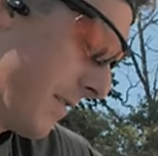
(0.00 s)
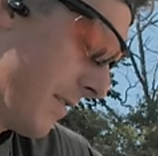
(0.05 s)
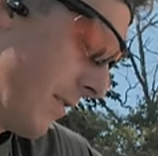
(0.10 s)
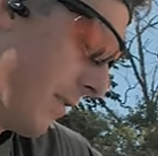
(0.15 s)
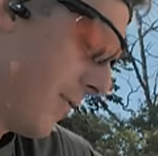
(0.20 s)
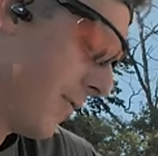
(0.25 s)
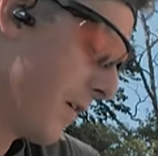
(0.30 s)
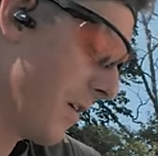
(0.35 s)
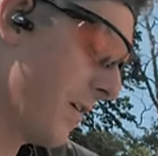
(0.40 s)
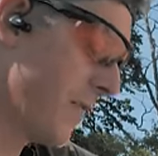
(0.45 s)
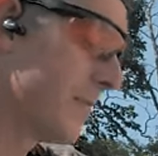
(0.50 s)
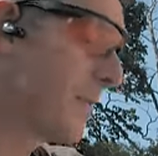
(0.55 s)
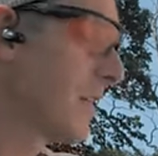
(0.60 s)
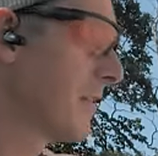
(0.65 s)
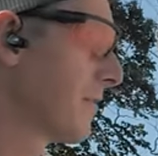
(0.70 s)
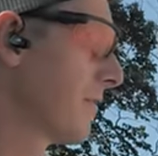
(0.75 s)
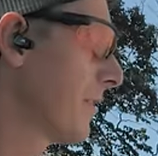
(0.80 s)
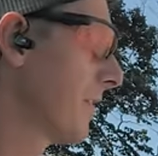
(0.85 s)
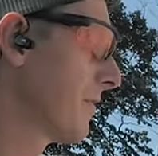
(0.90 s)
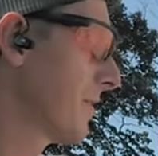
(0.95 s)
so far have
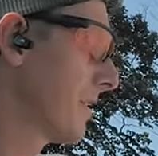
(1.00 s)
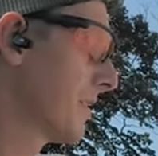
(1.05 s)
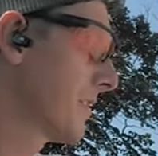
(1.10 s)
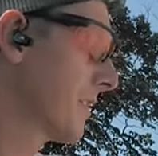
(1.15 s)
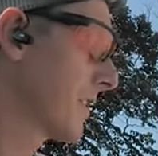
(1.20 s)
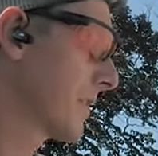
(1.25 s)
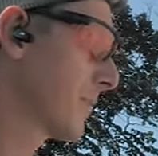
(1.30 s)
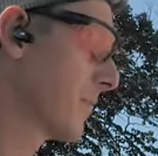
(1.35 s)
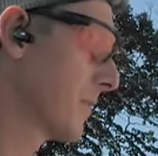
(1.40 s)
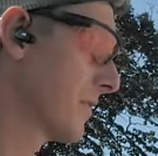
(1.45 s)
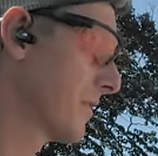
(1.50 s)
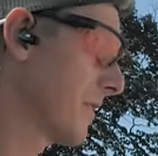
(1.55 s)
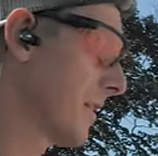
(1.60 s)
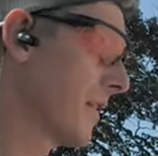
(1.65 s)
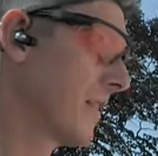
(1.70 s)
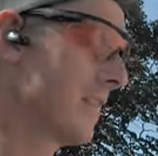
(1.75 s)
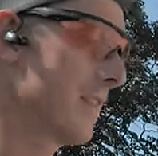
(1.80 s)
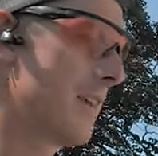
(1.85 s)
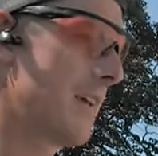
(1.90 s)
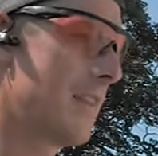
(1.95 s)
been
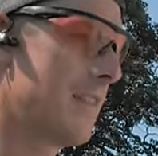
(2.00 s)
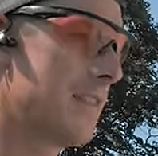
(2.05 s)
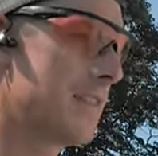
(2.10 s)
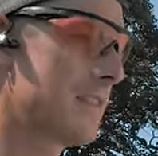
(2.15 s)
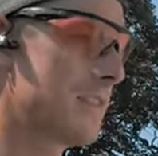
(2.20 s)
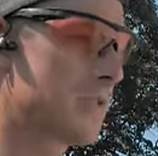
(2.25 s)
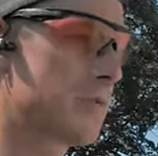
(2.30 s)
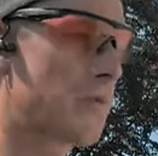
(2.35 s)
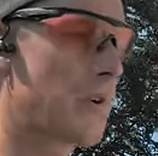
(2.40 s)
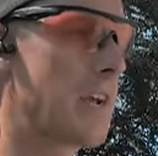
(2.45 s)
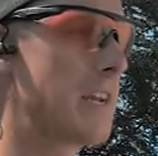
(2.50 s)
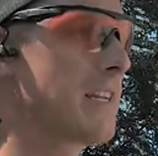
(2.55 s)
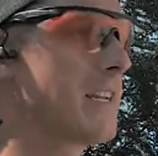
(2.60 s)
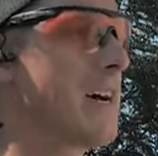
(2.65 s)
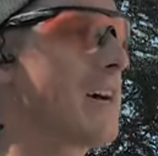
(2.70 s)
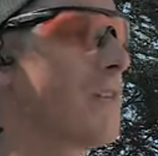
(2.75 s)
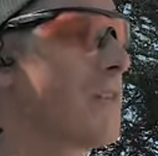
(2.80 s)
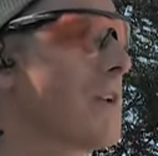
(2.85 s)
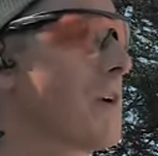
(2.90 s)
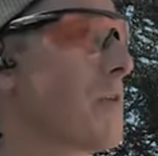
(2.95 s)
56%, and this is right
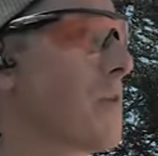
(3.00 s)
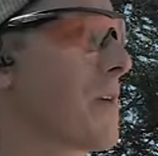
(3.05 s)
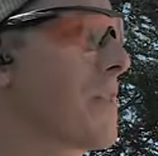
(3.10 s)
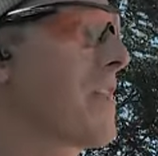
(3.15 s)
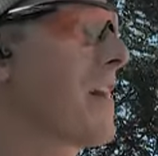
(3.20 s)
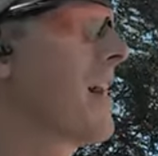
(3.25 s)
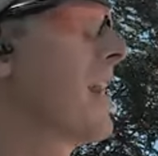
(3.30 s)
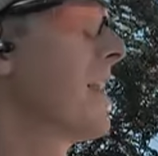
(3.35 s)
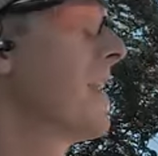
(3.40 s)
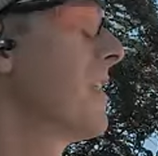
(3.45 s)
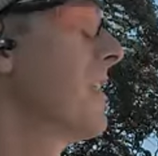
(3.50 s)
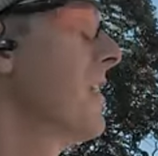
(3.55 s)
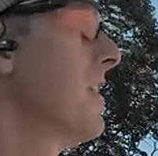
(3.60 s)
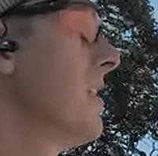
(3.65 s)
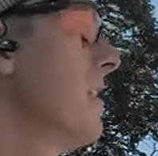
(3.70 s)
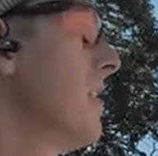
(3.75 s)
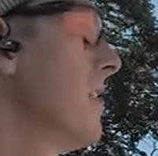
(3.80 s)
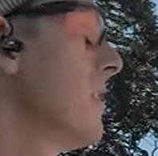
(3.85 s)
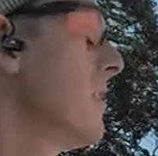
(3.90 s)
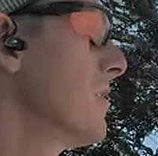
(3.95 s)
down there with that.
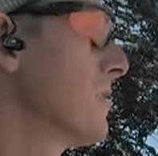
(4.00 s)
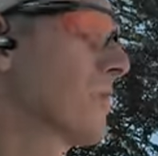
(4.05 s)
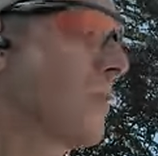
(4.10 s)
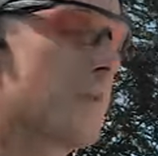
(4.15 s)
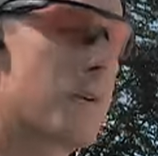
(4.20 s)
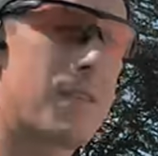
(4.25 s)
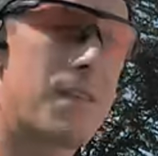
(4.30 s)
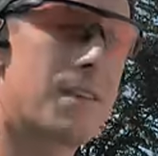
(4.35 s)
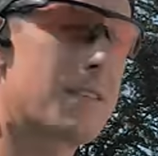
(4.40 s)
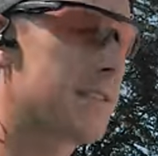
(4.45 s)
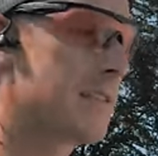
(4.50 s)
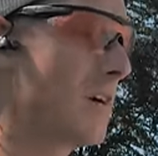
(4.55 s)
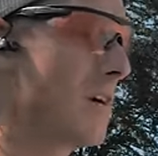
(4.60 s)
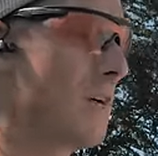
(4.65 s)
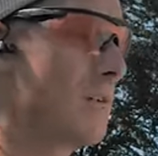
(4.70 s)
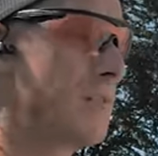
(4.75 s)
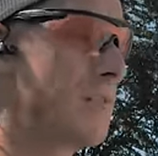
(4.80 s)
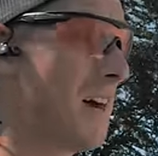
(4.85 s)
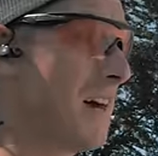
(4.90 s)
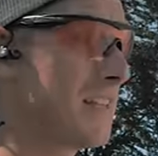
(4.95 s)
So with this
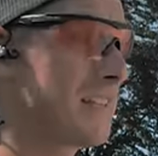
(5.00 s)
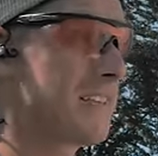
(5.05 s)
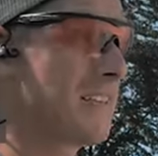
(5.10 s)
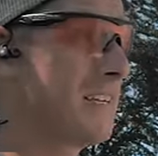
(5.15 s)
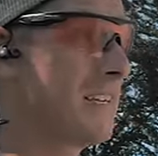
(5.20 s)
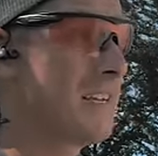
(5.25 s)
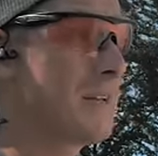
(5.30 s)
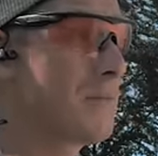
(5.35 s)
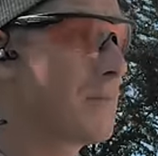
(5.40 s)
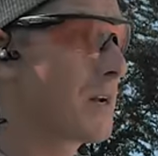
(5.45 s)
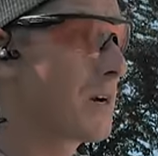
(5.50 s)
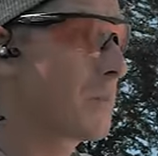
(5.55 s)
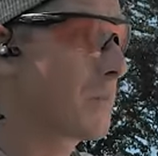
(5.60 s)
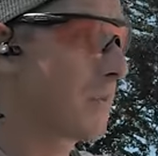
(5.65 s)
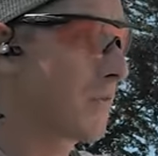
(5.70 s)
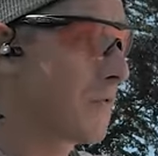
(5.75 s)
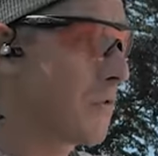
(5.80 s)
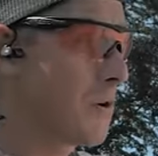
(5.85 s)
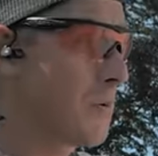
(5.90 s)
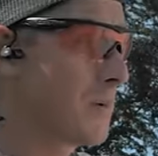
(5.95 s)
load, not seeing any better
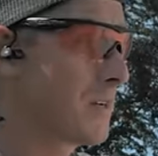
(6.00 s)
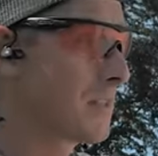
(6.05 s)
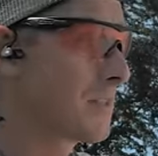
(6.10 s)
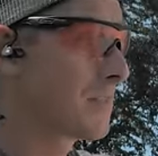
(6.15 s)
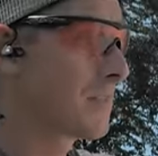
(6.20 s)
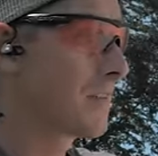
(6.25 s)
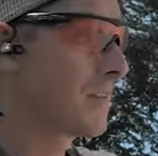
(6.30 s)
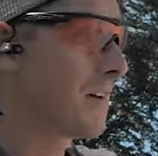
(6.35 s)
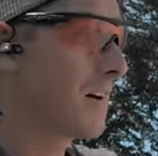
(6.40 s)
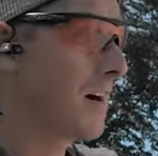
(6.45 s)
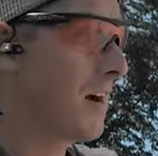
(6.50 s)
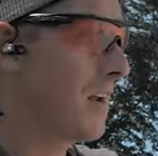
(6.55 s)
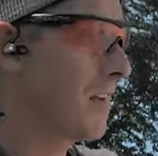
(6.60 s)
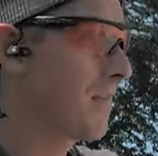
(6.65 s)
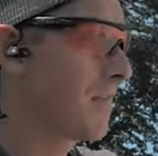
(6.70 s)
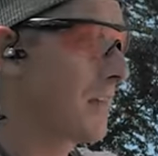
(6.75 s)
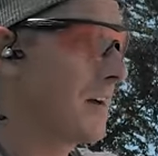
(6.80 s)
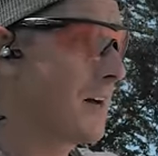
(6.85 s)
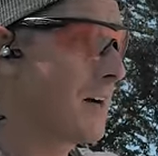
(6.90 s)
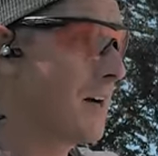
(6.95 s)
performance out
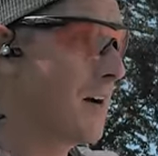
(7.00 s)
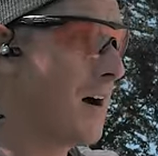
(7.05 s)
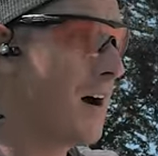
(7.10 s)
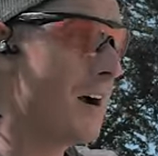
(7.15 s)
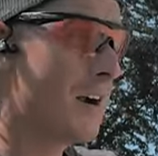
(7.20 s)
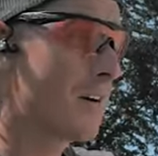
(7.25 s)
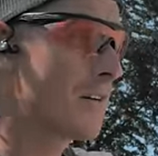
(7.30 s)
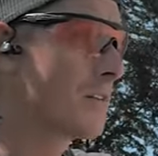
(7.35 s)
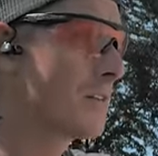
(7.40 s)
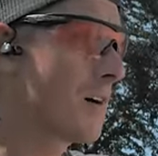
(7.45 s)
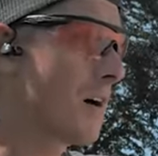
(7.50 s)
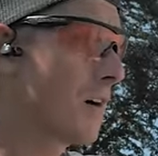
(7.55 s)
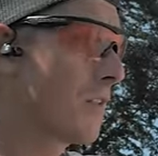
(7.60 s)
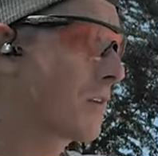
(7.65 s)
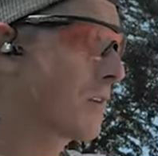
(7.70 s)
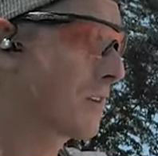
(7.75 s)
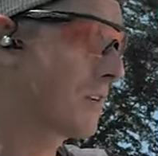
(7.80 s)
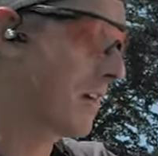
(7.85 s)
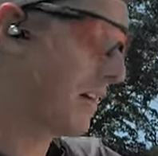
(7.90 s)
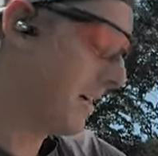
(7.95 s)
of the higher
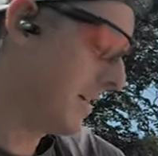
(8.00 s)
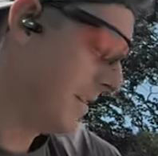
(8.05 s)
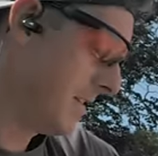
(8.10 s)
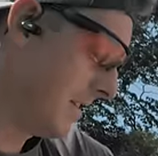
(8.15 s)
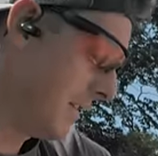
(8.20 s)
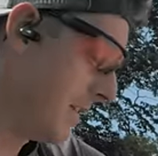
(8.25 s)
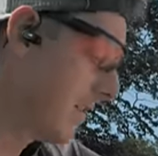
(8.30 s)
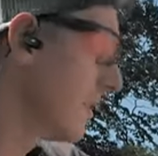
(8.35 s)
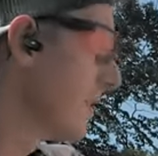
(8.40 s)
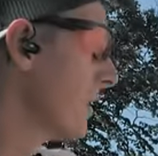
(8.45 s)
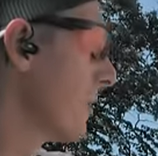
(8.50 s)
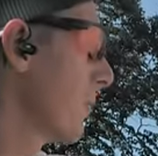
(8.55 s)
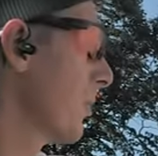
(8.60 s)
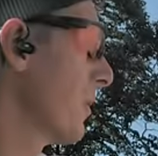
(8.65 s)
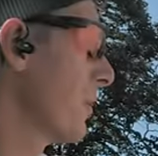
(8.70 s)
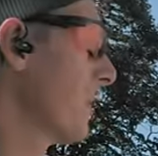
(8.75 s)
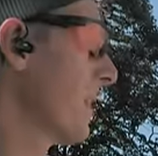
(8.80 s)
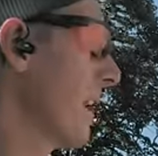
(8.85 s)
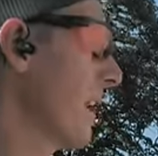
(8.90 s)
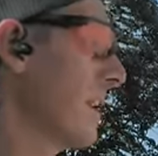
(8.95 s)
dollar gun,
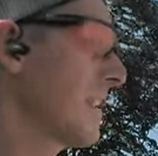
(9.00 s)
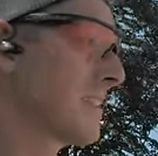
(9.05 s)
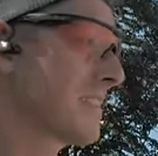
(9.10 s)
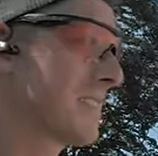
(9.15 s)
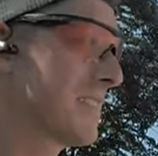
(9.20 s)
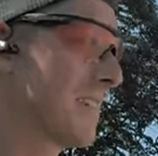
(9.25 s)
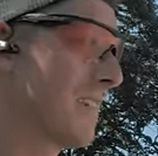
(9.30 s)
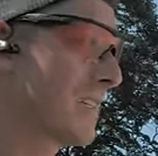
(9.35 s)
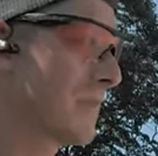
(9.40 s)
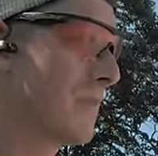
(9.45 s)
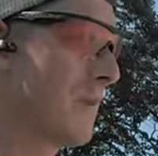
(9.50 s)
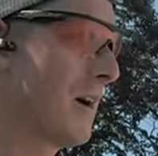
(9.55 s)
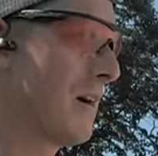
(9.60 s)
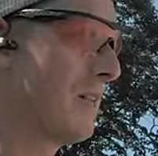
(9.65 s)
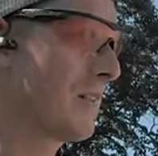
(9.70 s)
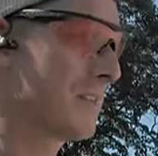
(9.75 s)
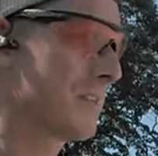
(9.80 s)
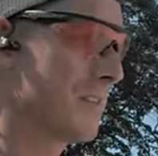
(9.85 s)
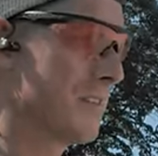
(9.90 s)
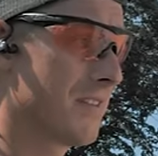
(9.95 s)
we only had 6
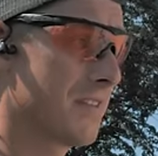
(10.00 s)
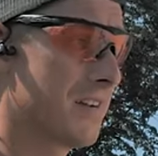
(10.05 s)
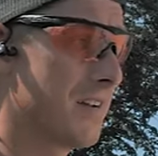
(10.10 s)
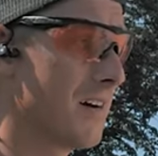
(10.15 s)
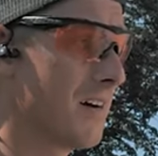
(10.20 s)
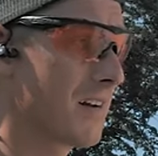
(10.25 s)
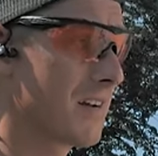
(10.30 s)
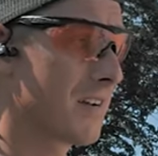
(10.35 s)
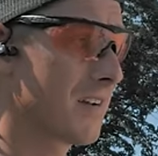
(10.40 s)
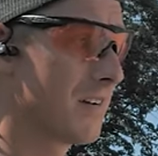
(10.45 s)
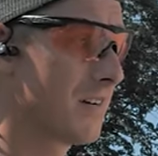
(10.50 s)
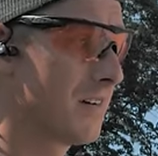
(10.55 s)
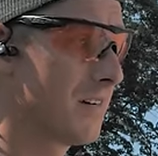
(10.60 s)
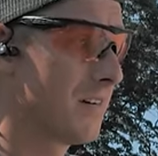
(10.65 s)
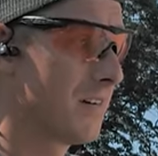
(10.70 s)
pellets in the duck.